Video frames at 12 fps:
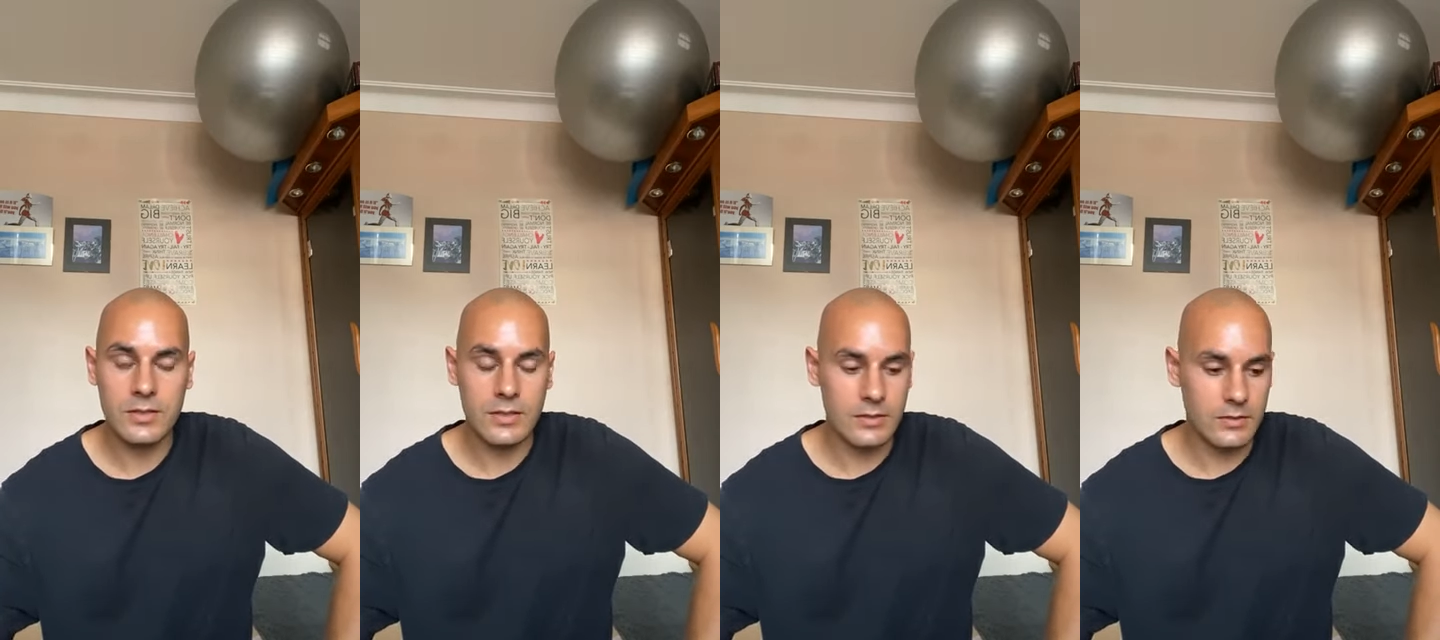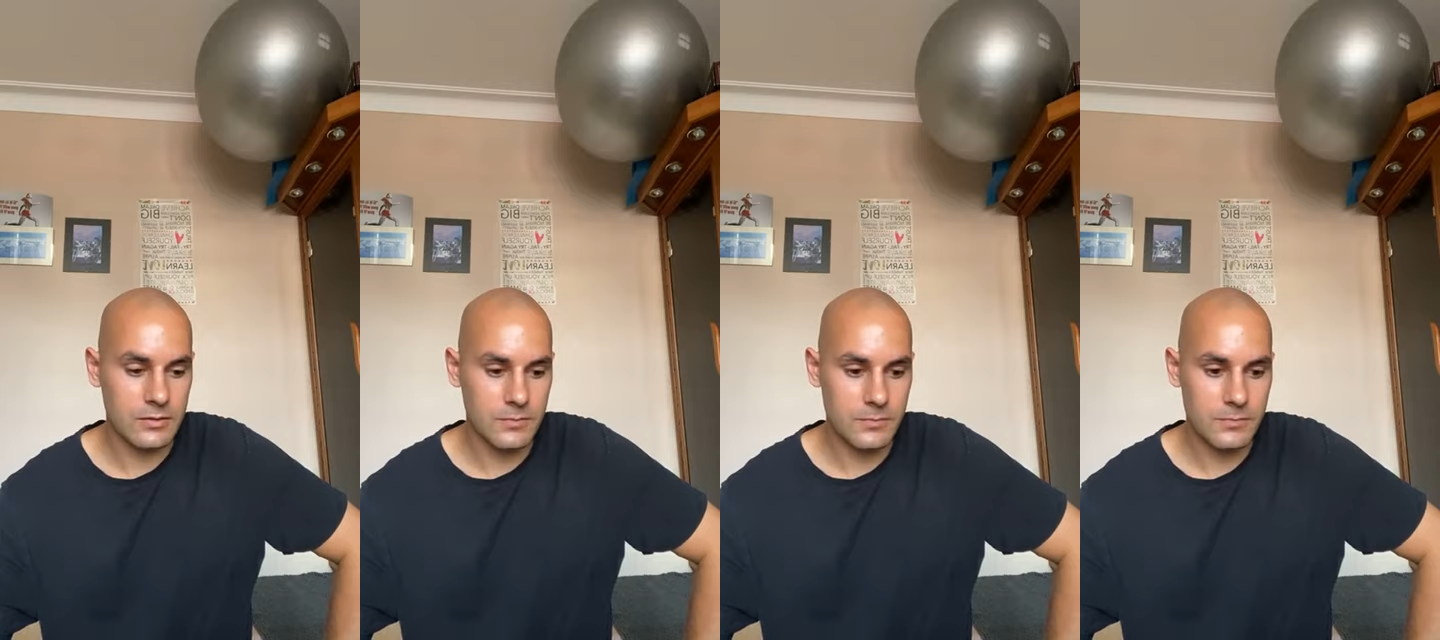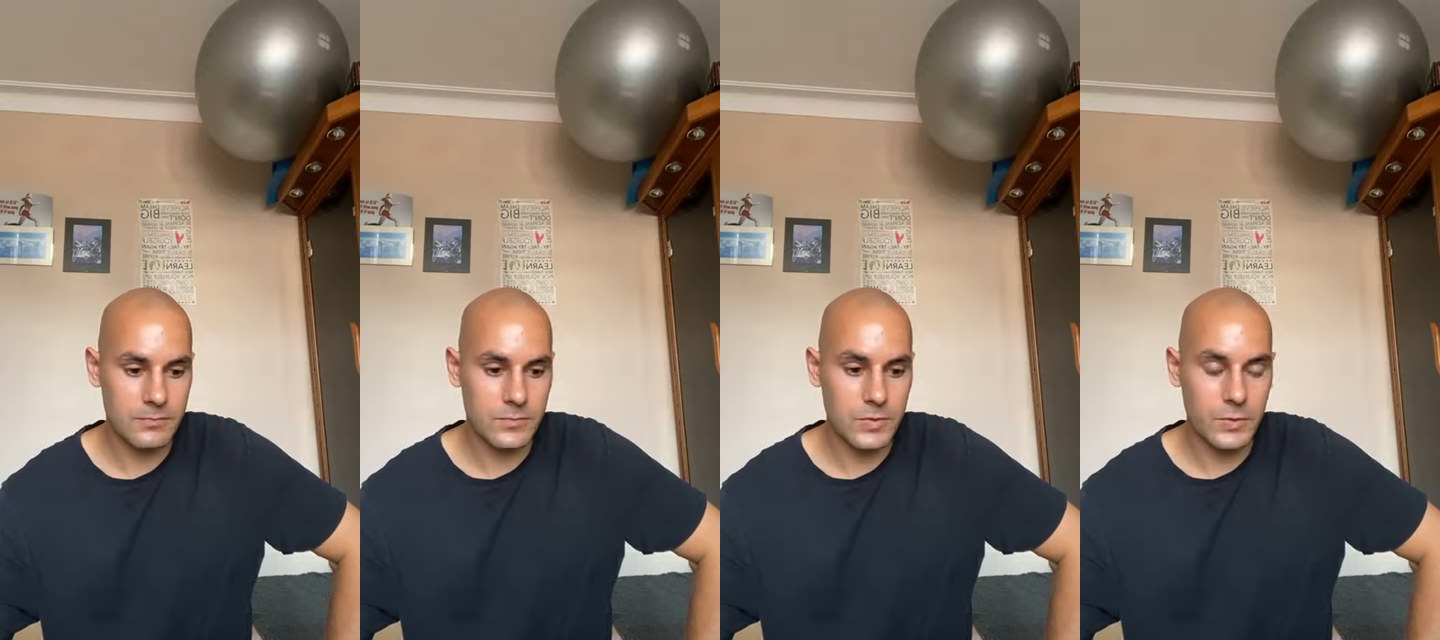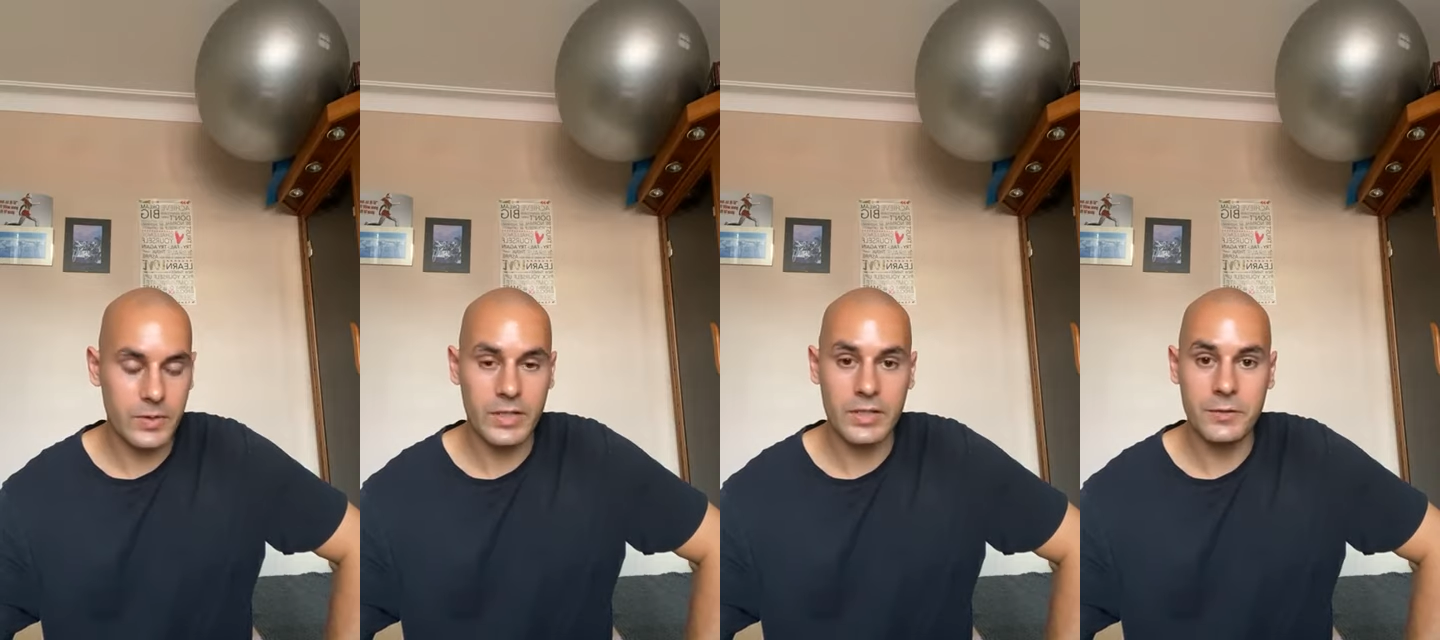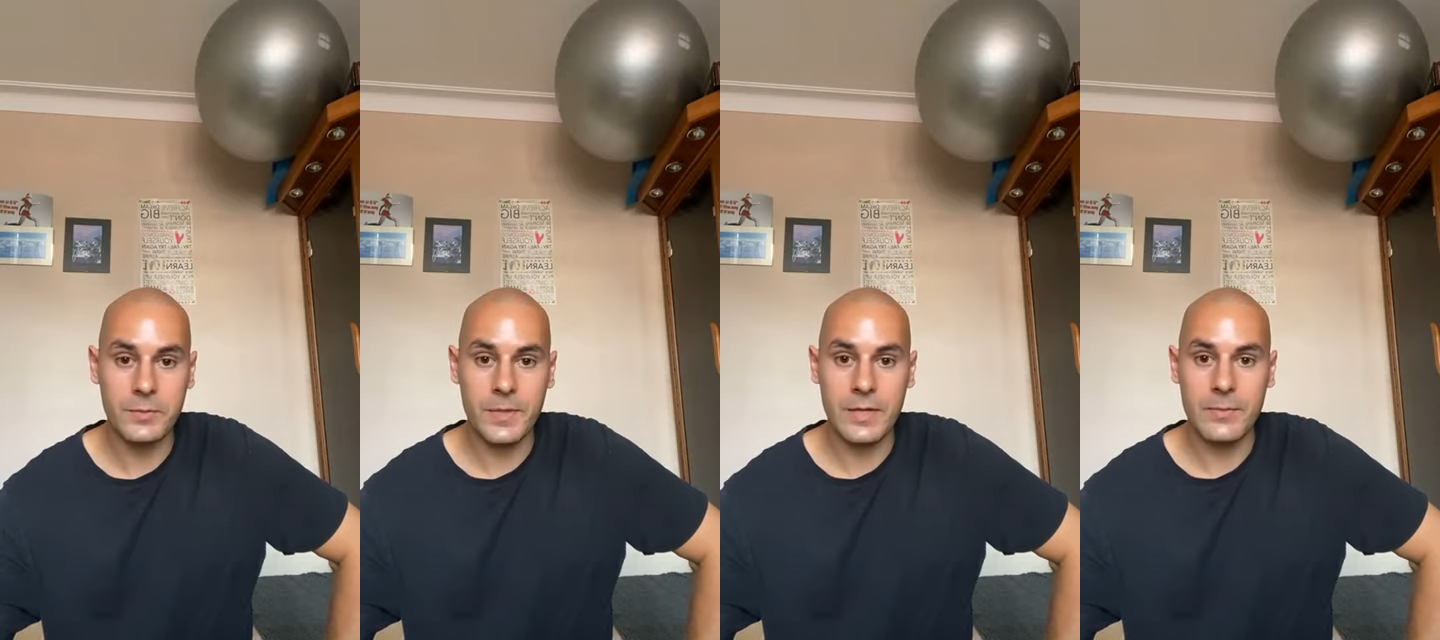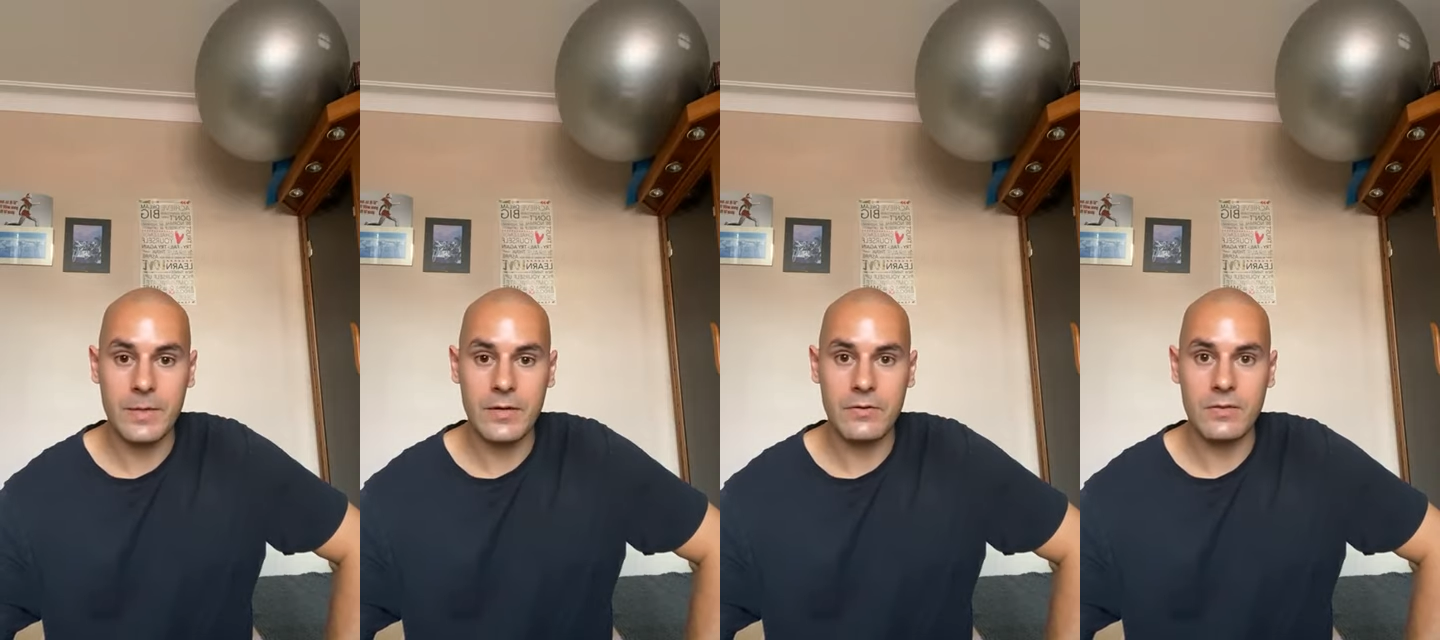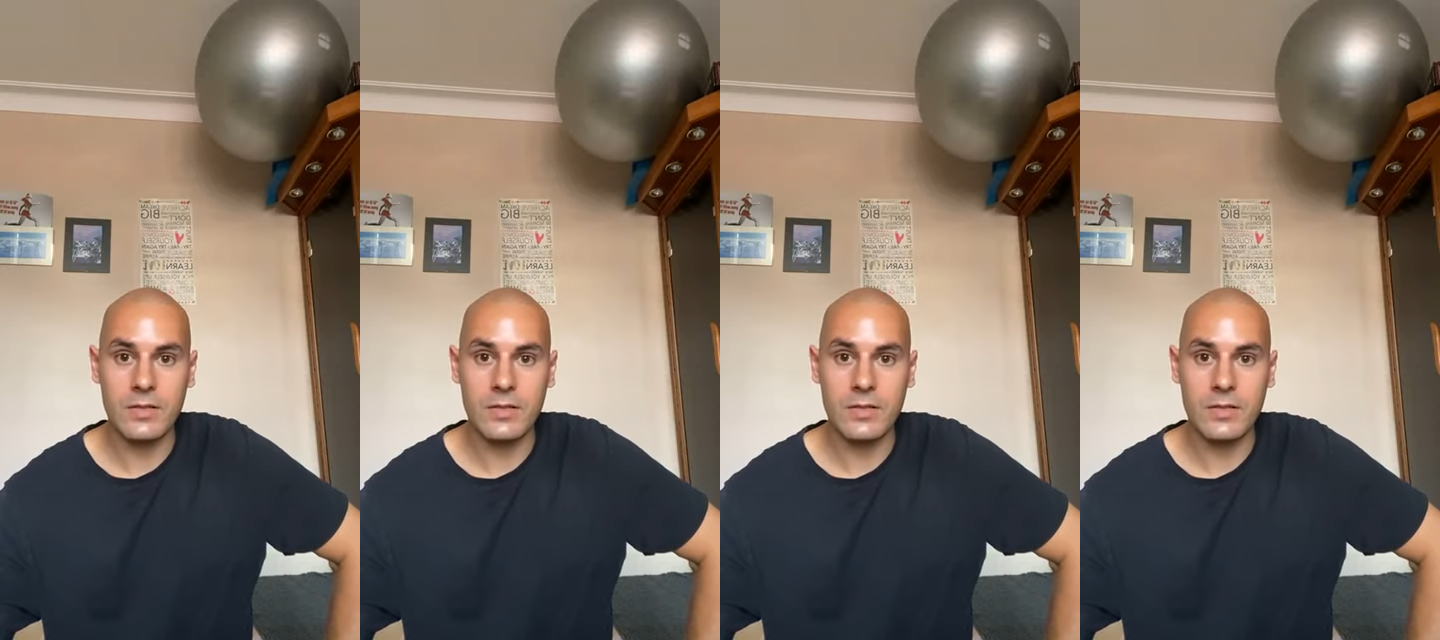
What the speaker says: a little bit about